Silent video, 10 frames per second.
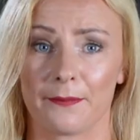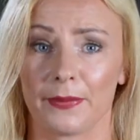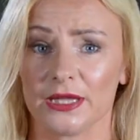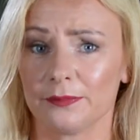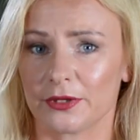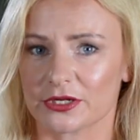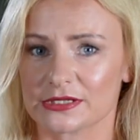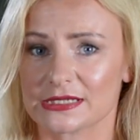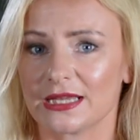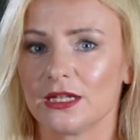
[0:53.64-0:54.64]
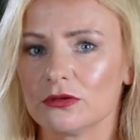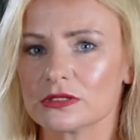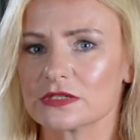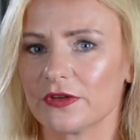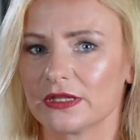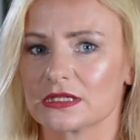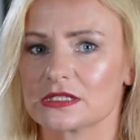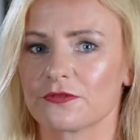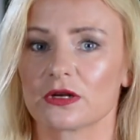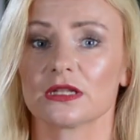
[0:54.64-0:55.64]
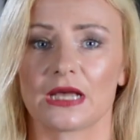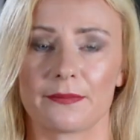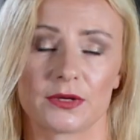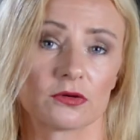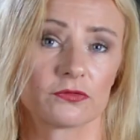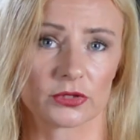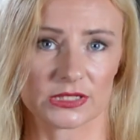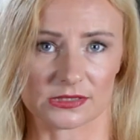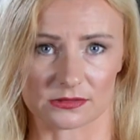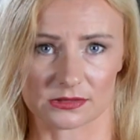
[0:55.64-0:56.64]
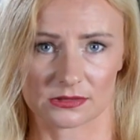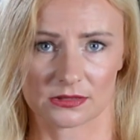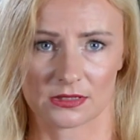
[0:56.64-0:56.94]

Pet birds can lose feathers for a number of reasons.